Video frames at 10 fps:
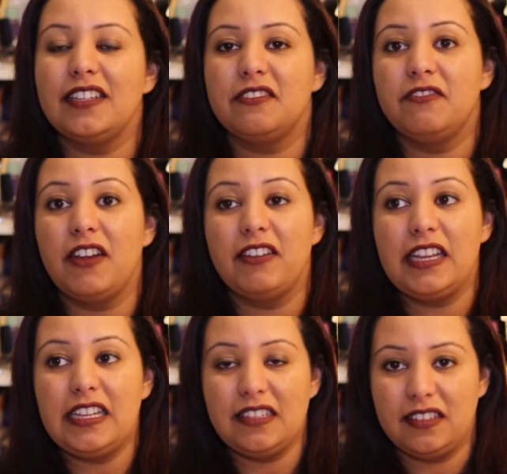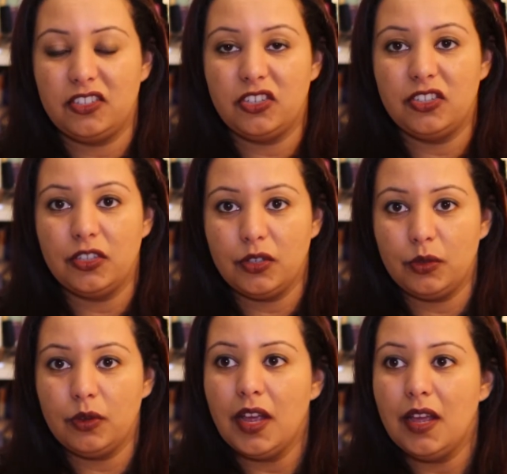is very easy to
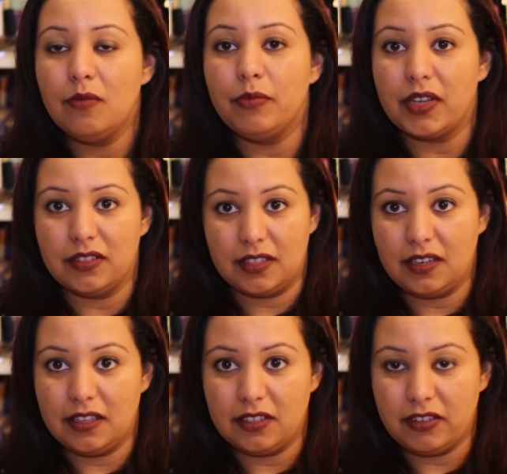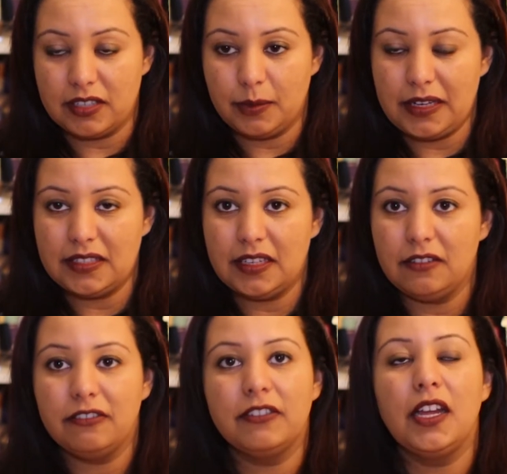do because the clothes are
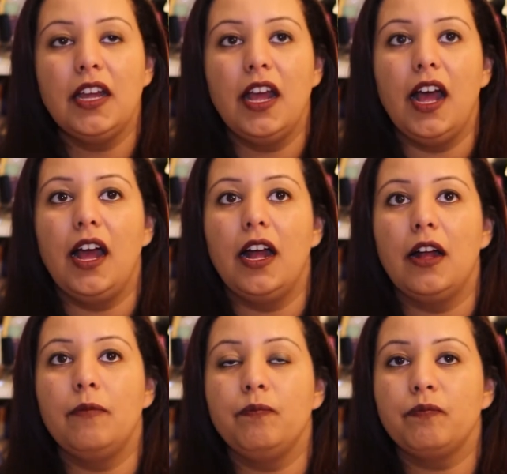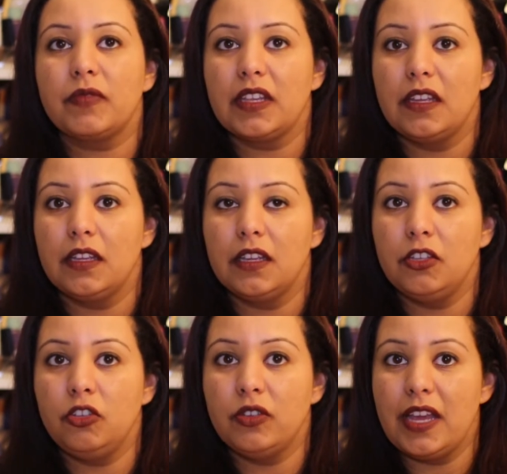expensive. Um,
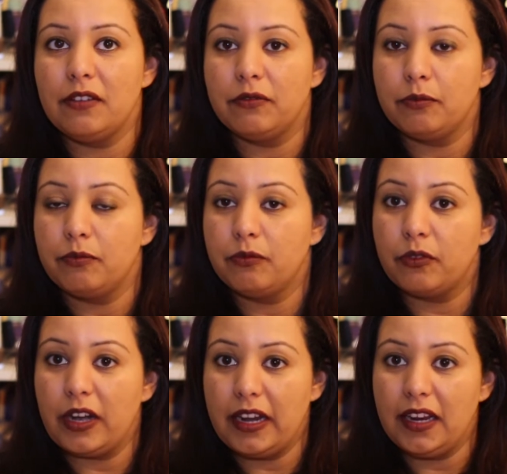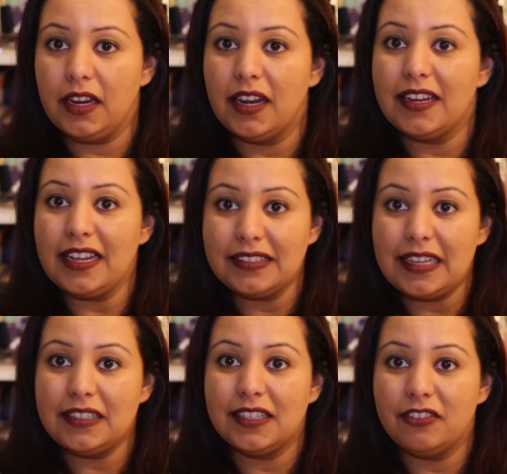you get free next
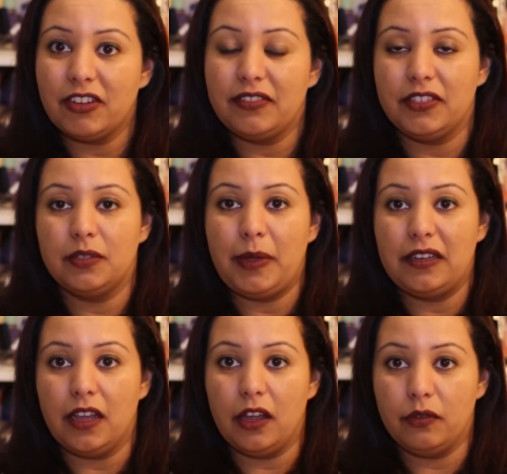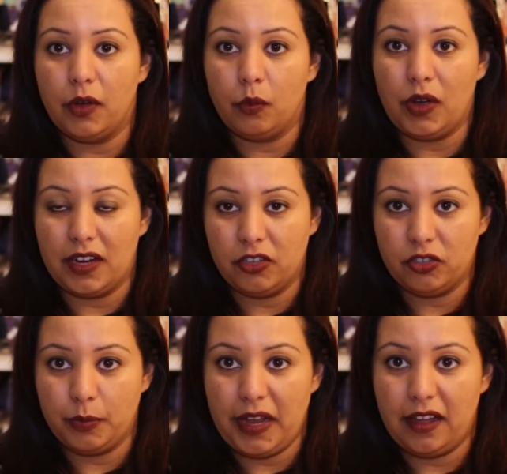day delivery if you spend over £100